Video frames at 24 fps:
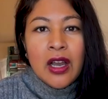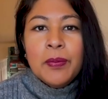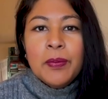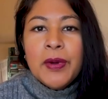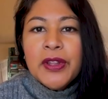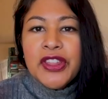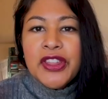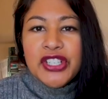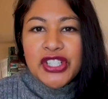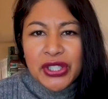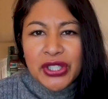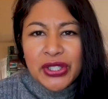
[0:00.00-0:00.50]

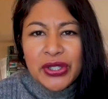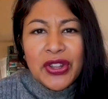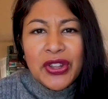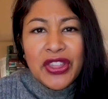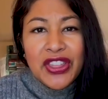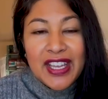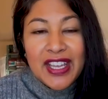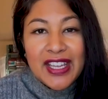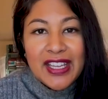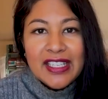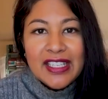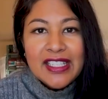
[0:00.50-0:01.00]
But the truth
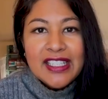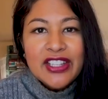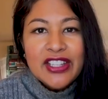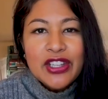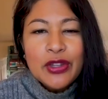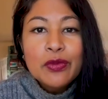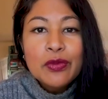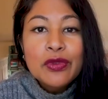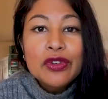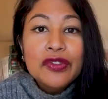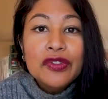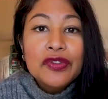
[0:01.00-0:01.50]
is,
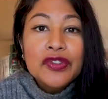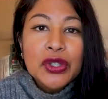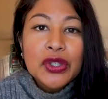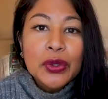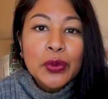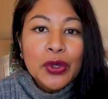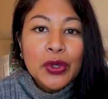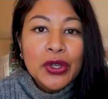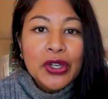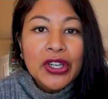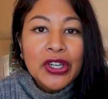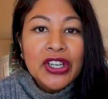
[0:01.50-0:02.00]
the move
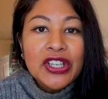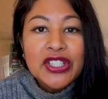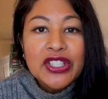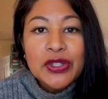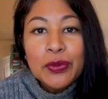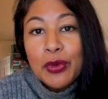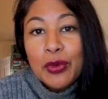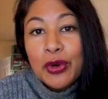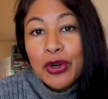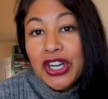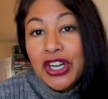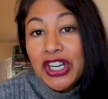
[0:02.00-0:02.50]
towards
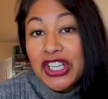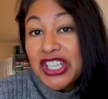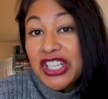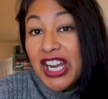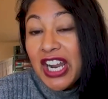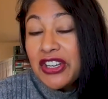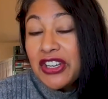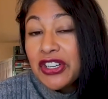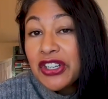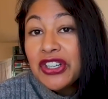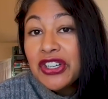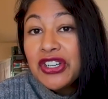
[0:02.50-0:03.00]
more
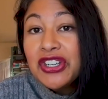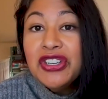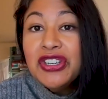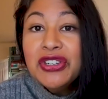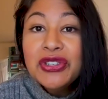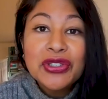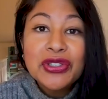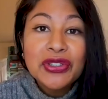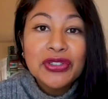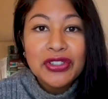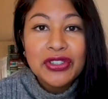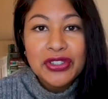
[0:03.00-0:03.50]
gender
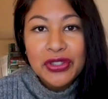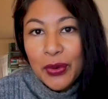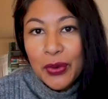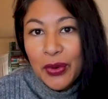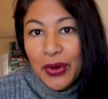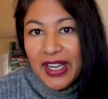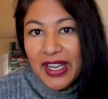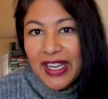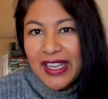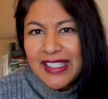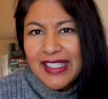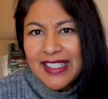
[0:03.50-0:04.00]
neutral
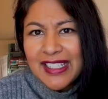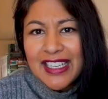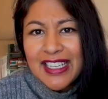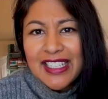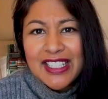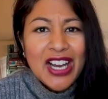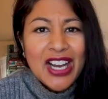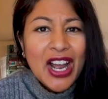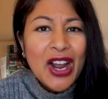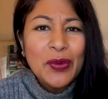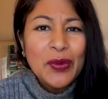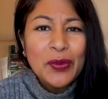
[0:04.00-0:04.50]
toys
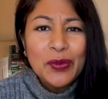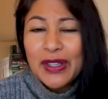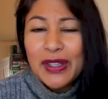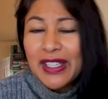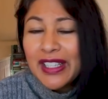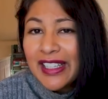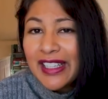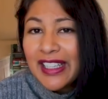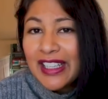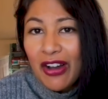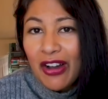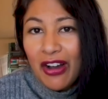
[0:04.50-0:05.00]
is not
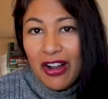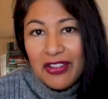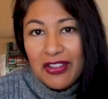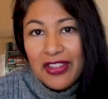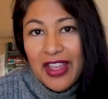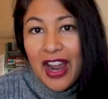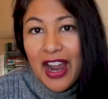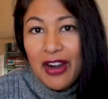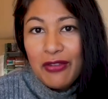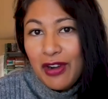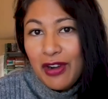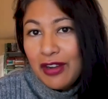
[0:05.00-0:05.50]
really all
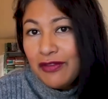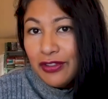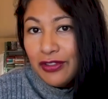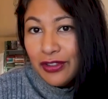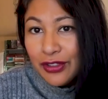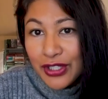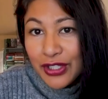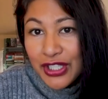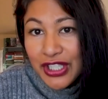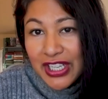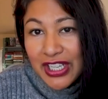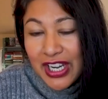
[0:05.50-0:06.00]
that
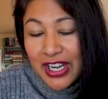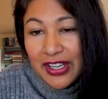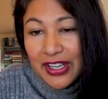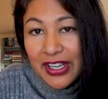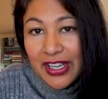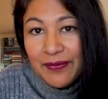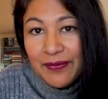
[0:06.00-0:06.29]
revolutionary.